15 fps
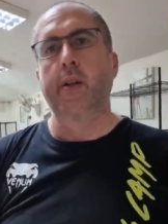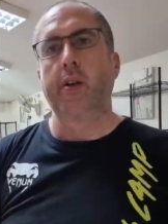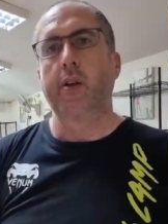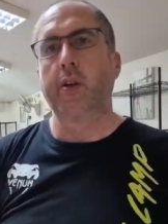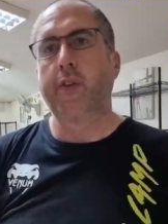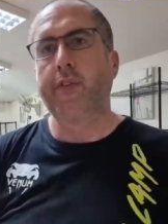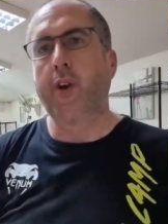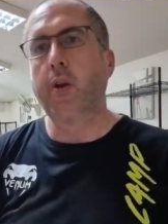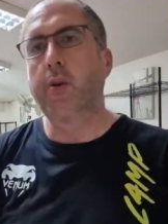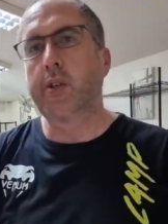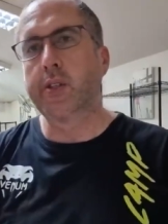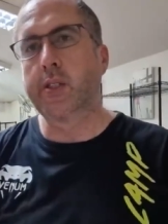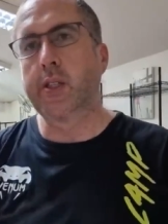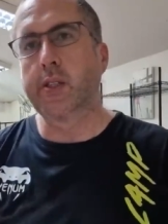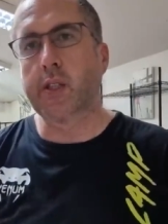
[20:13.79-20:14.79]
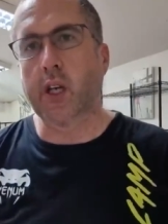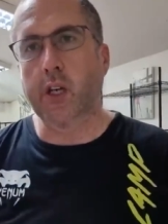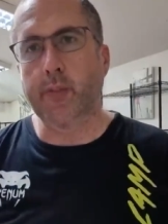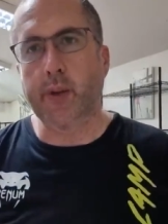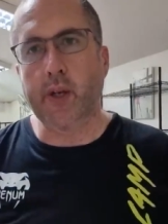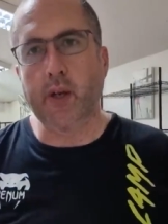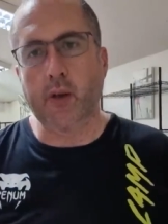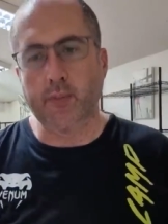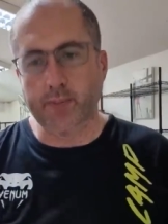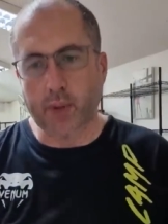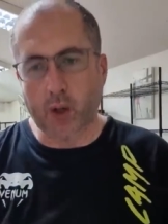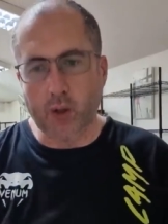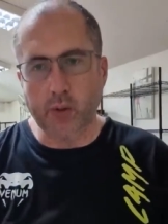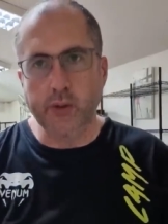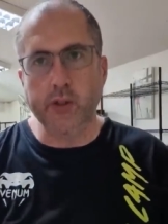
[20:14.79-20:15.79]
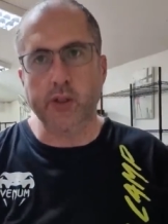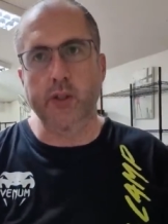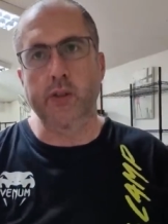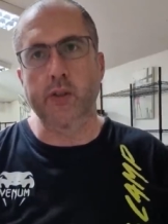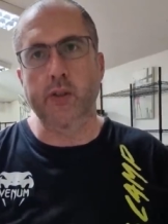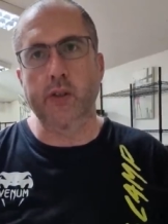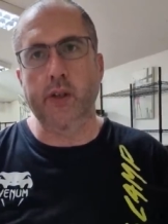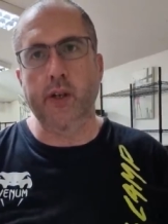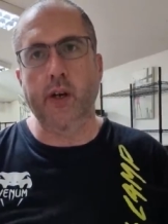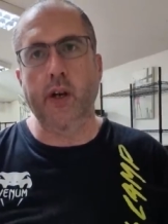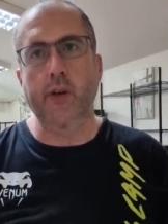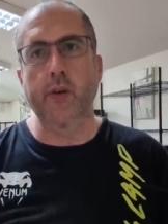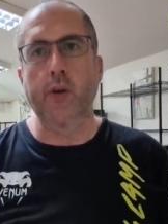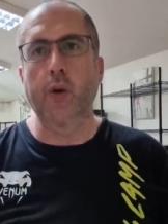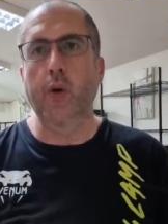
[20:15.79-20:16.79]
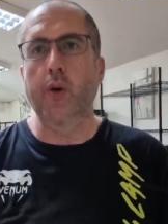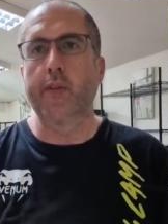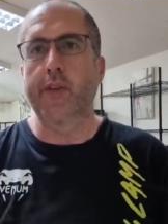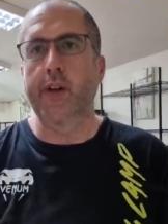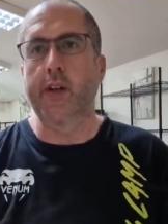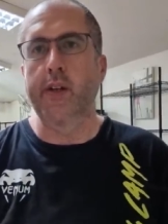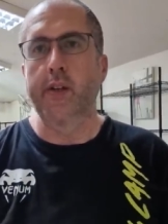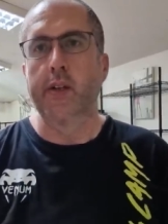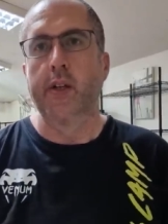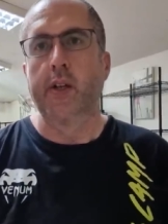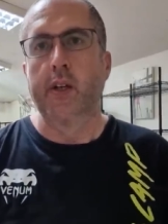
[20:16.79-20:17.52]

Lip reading: your focus is going to be on bowls and, you know, all of the